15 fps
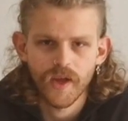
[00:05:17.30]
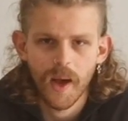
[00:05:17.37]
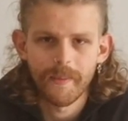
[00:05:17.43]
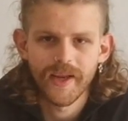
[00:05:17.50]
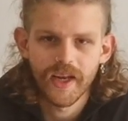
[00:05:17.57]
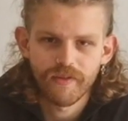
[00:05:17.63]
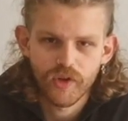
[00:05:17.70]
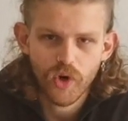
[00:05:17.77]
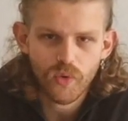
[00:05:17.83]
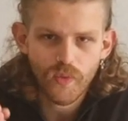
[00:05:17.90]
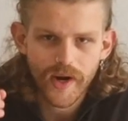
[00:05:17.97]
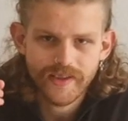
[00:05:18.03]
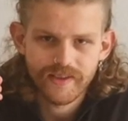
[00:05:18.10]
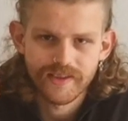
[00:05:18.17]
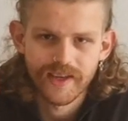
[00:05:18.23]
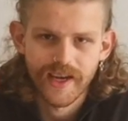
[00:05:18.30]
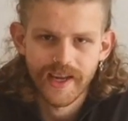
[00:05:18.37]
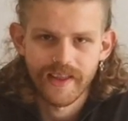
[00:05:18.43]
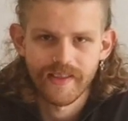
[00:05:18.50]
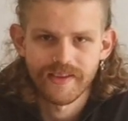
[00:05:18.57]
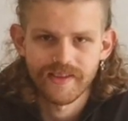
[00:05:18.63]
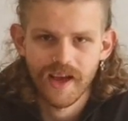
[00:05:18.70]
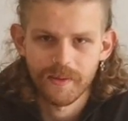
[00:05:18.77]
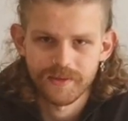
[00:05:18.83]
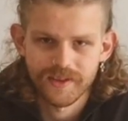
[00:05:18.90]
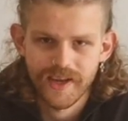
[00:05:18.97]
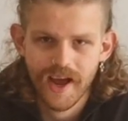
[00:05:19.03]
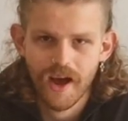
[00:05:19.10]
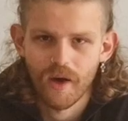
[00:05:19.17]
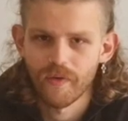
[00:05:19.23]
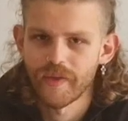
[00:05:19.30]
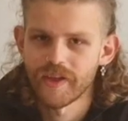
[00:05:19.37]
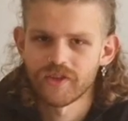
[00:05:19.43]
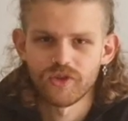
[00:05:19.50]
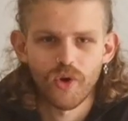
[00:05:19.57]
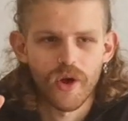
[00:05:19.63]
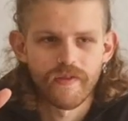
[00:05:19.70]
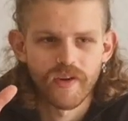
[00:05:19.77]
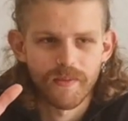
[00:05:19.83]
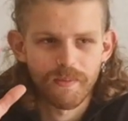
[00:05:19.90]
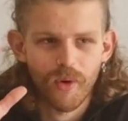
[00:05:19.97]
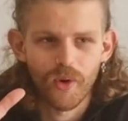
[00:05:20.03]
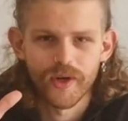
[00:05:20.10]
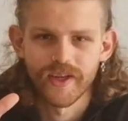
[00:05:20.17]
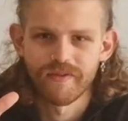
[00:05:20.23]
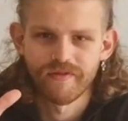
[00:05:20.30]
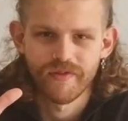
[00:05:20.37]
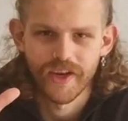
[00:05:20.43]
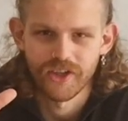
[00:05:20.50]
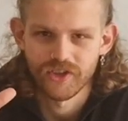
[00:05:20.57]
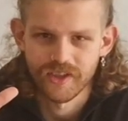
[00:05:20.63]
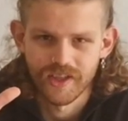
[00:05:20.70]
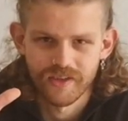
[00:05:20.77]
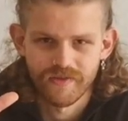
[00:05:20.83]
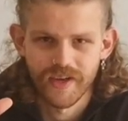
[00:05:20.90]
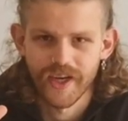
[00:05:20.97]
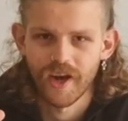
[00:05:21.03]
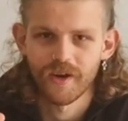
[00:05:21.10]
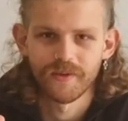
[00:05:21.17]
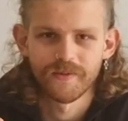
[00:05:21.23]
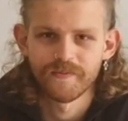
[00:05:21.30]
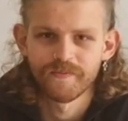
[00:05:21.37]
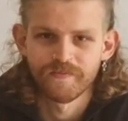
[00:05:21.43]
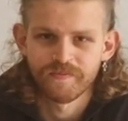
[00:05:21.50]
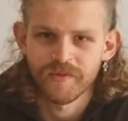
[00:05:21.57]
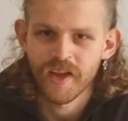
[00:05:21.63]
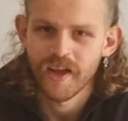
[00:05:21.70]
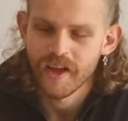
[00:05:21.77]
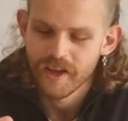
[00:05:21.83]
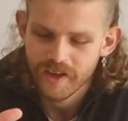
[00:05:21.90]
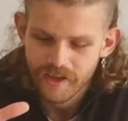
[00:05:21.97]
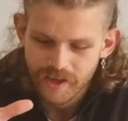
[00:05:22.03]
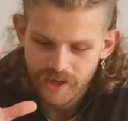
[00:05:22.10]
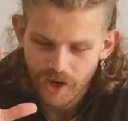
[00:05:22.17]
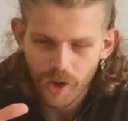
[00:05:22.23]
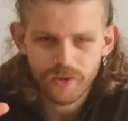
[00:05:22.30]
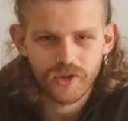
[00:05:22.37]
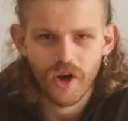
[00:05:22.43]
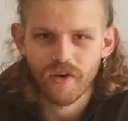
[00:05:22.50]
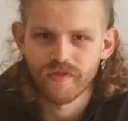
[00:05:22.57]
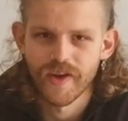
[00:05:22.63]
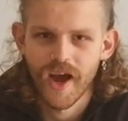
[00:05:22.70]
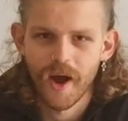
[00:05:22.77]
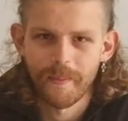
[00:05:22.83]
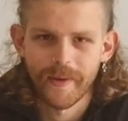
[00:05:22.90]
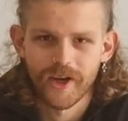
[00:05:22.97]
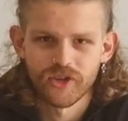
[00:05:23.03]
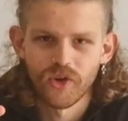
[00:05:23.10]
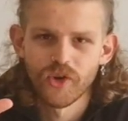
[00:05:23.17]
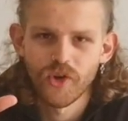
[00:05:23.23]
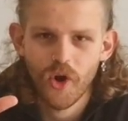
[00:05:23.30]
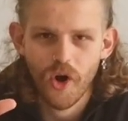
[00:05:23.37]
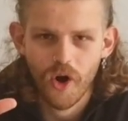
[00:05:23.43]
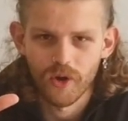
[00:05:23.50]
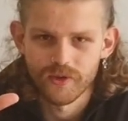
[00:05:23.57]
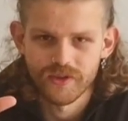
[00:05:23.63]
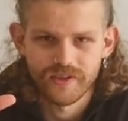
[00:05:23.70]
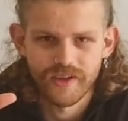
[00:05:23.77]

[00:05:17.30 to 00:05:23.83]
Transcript: I mean, if you're not ready to delete these apps now, there's not even a point in finishing this video. Close it off now because you're not on